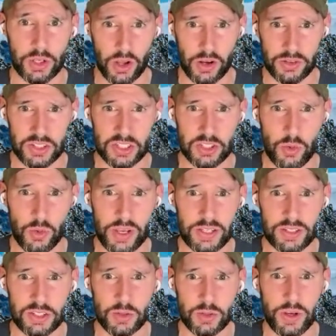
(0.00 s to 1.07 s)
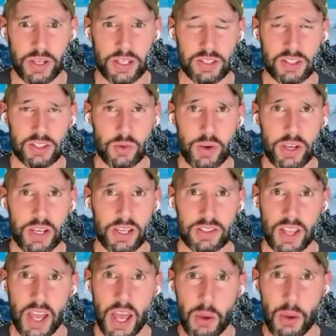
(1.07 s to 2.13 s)
lungs. Squeeze, squeeze, squeeze.
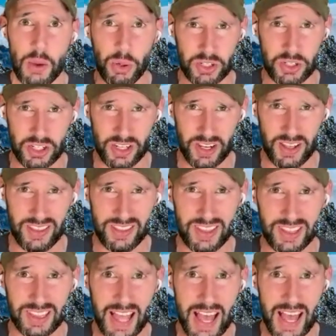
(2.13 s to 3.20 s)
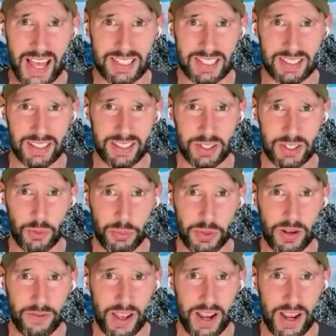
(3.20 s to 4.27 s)
Push the last little
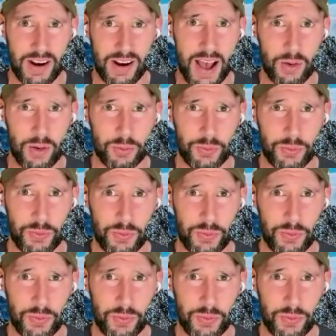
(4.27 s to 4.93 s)
bit of air out.